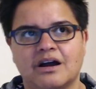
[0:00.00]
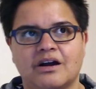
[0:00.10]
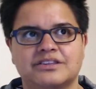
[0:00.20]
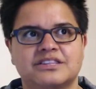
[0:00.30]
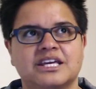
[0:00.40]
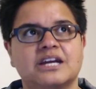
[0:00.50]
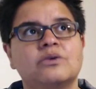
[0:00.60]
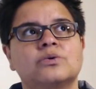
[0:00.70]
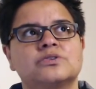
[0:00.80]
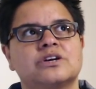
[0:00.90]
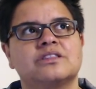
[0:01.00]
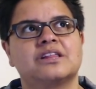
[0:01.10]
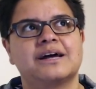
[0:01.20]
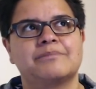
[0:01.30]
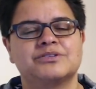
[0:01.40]
I think also
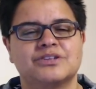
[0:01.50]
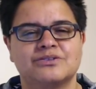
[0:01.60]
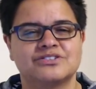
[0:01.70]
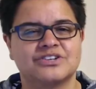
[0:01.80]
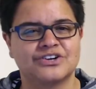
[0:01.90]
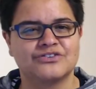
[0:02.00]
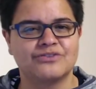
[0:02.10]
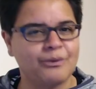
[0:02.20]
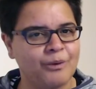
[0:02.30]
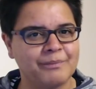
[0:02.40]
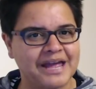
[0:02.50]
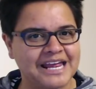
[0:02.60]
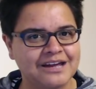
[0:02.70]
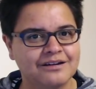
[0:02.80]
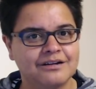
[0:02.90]
that episode is going to grow on
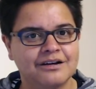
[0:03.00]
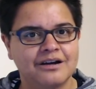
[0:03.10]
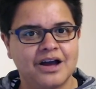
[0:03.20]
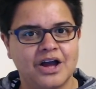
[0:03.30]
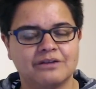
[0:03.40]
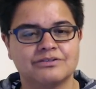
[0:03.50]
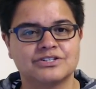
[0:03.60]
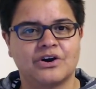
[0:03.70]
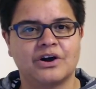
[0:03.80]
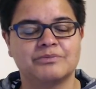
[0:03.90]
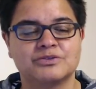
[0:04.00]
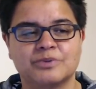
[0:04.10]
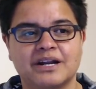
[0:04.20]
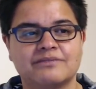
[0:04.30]
me over time as well.